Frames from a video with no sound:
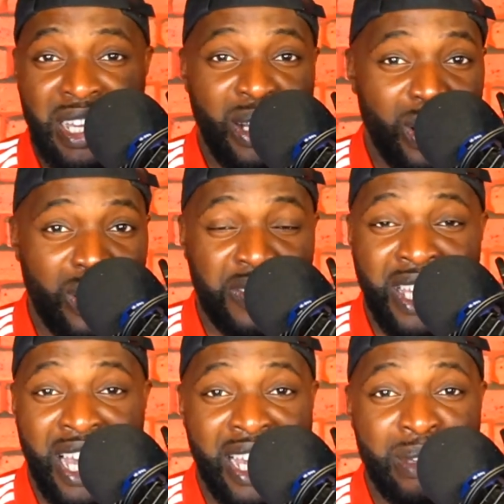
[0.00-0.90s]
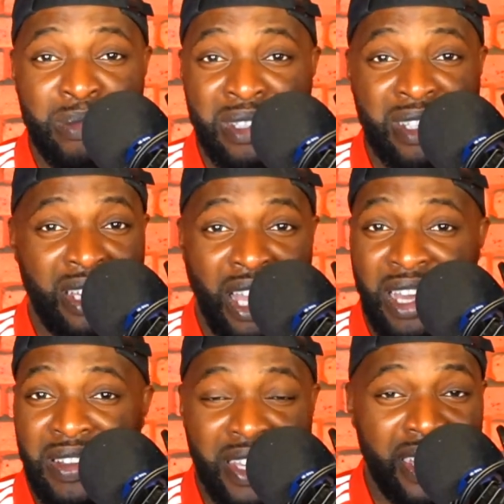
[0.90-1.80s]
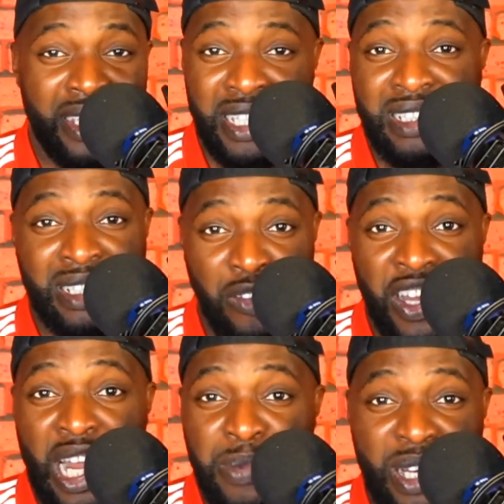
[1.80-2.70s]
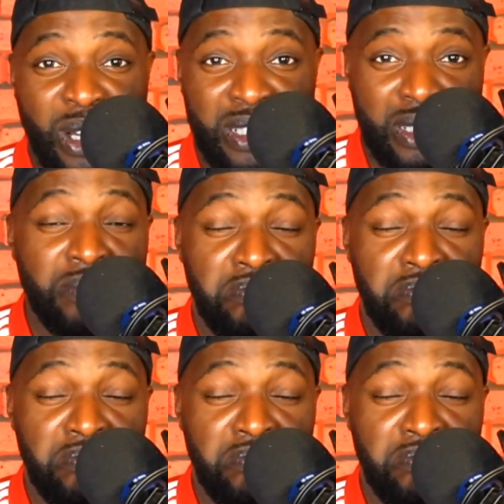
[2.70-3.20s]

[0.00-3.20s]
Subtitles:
lots of times. He overlapped a lot.